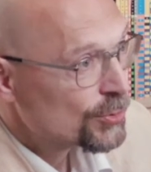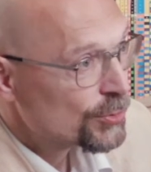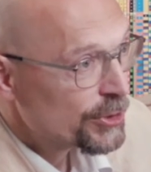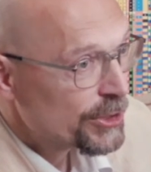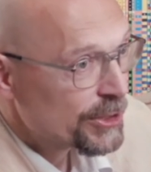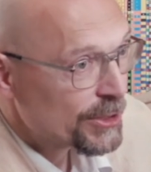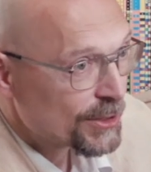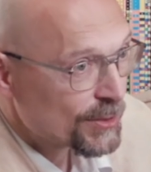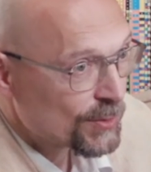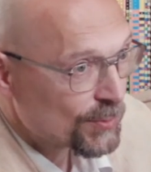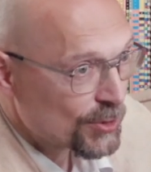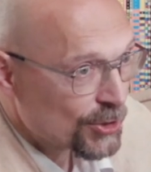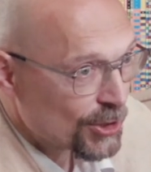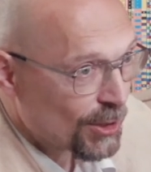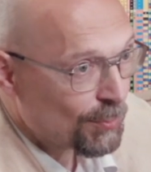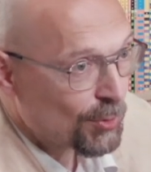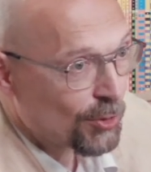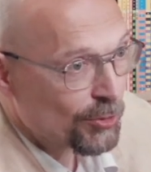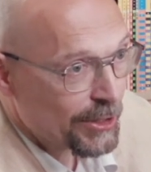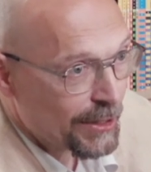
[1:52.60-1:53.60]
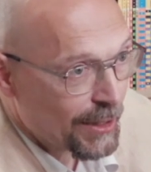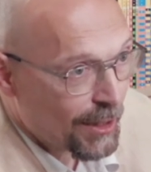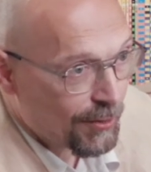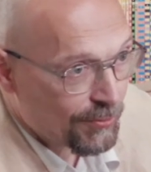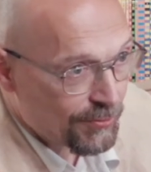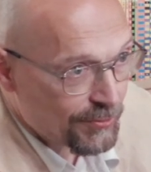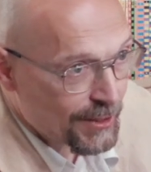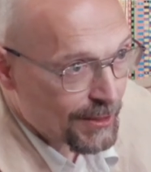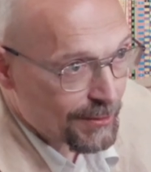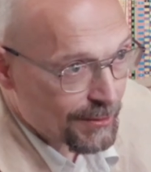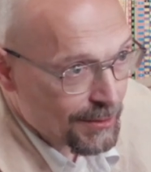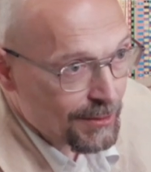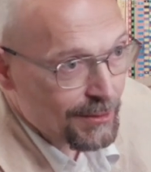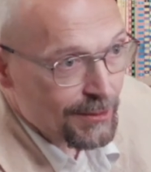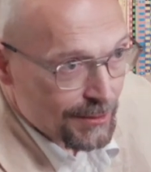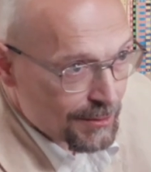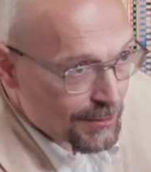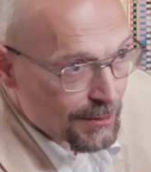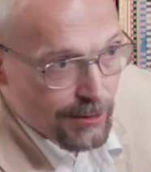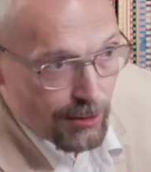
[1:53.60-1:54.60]
2 years, which are broad enough that
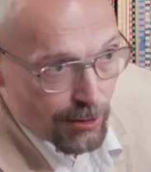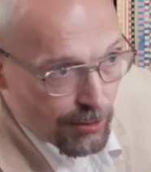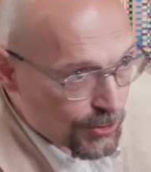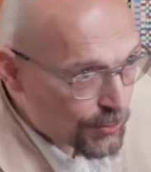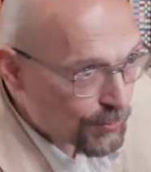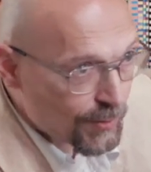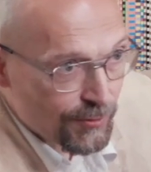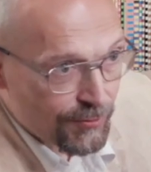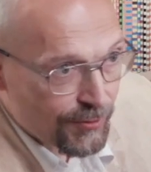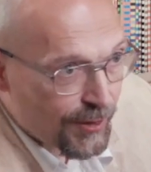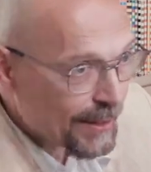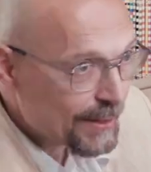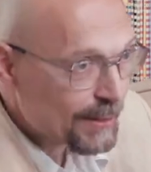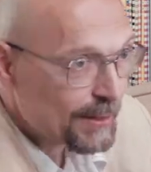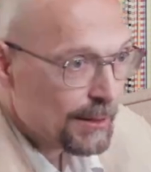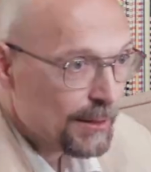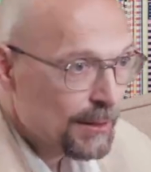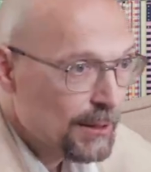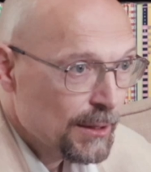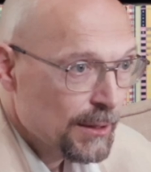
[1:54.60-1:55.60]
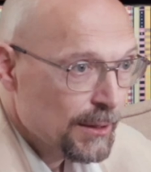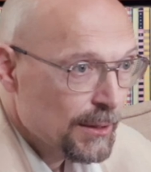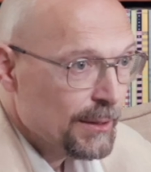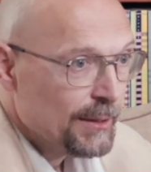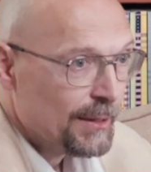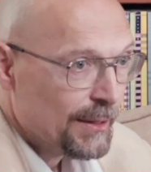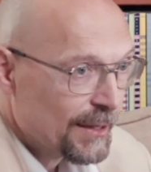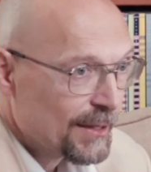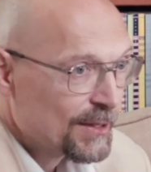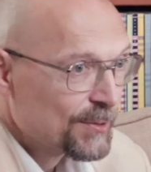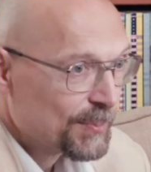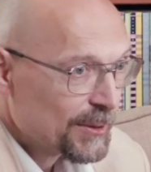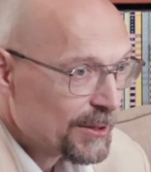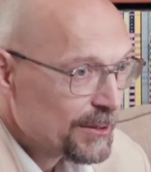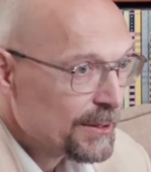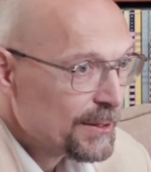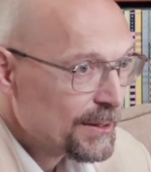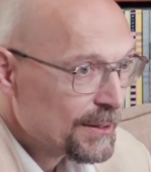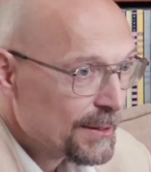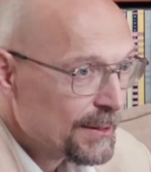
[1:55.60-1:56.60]
the college will find
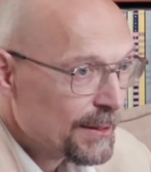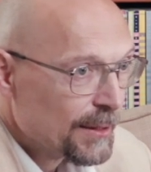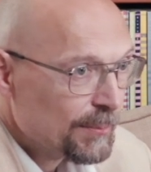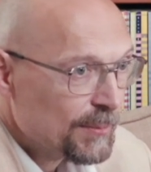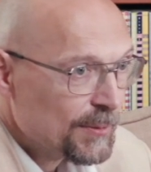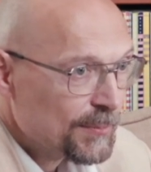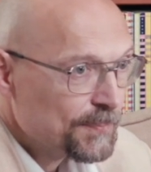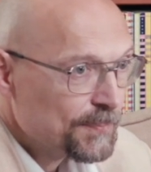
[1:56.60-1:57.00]
expertise in them.